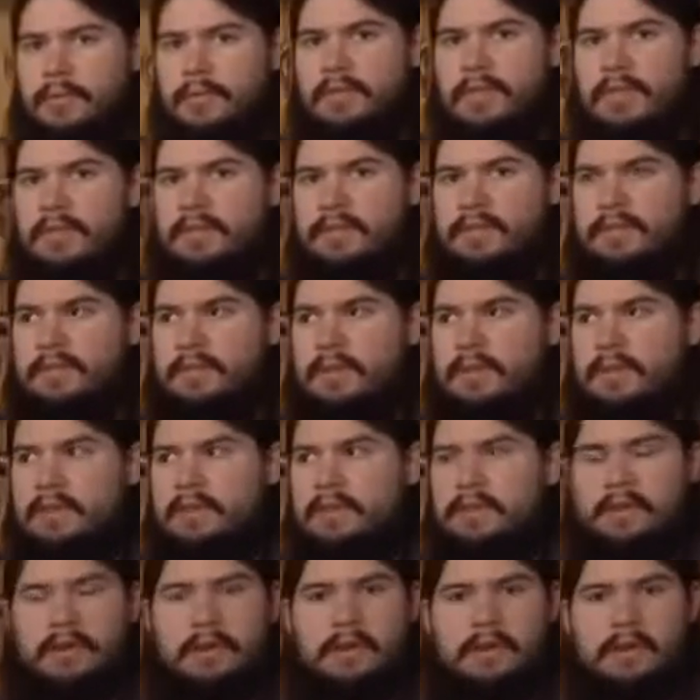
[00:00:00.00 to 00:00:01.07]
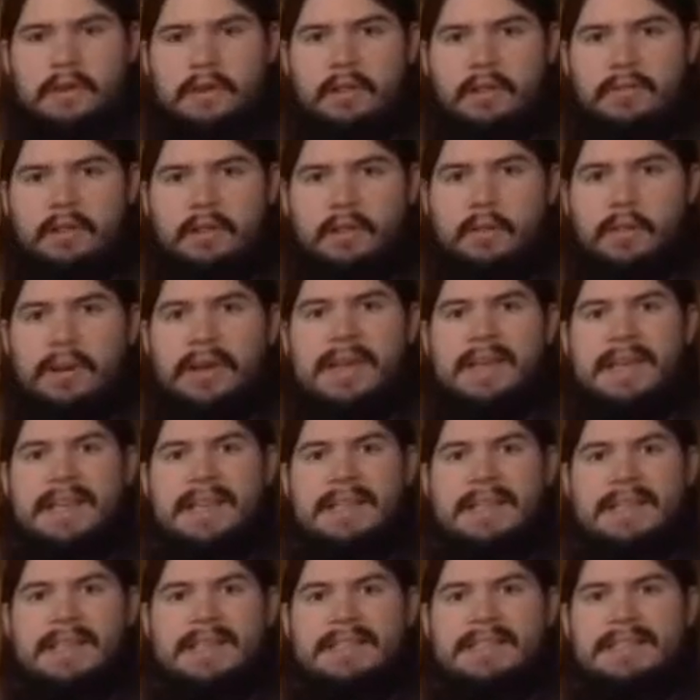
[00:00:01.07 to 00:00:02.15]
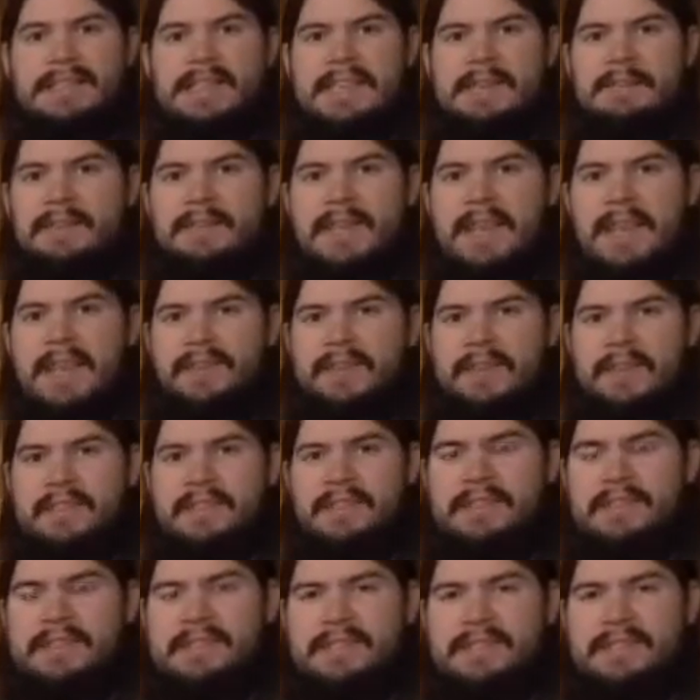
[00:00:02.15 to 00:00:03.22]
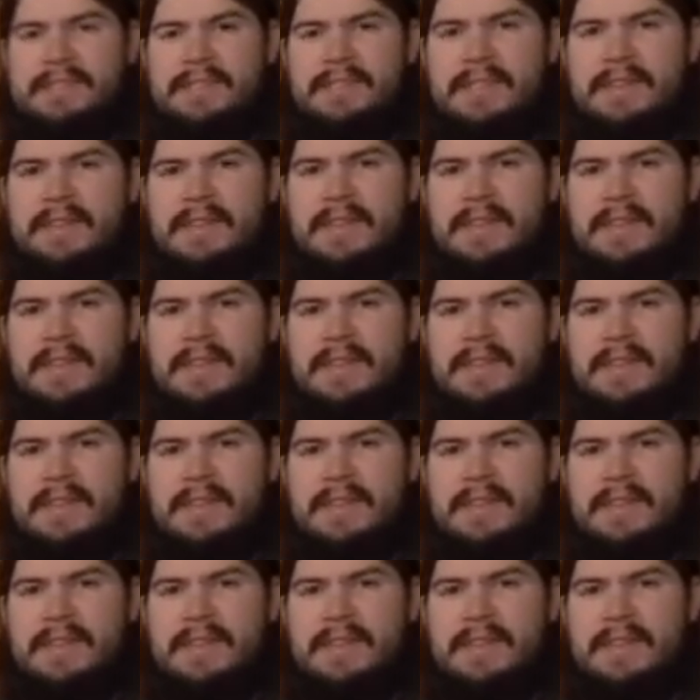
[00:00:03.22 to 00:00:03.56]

this is an entirely valid one. This seems heavy. This